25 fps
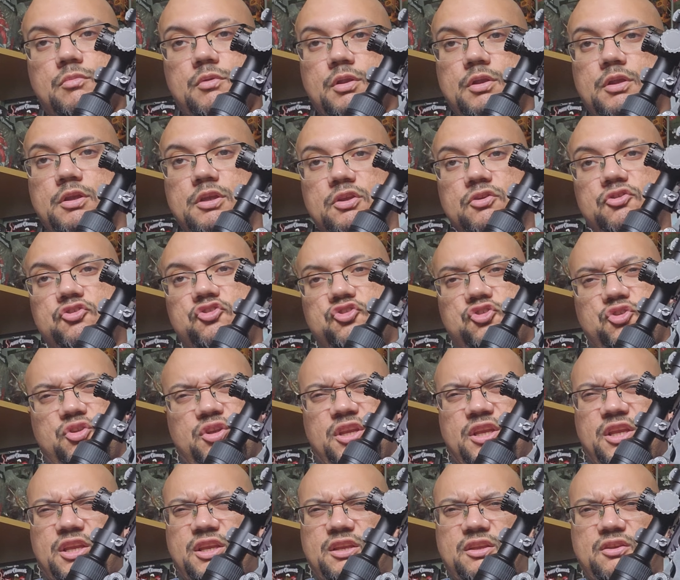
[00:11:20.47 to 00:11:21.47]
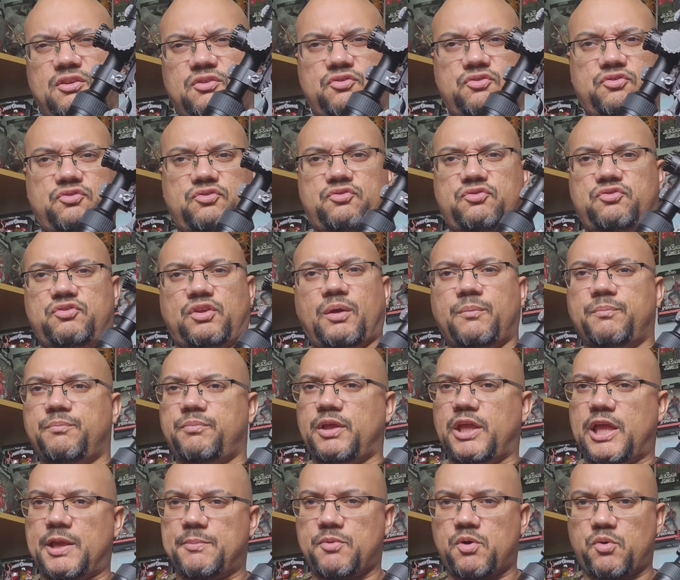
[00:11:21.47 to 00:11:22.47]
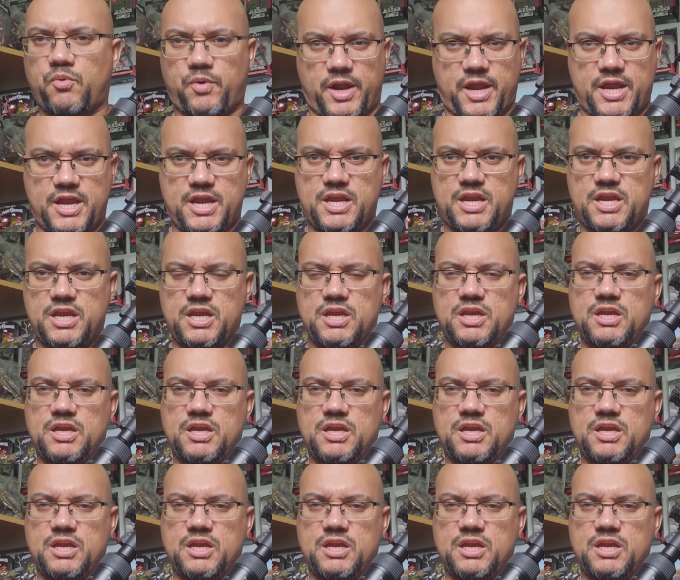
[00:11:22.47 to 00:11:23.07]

he's shooting sub MOA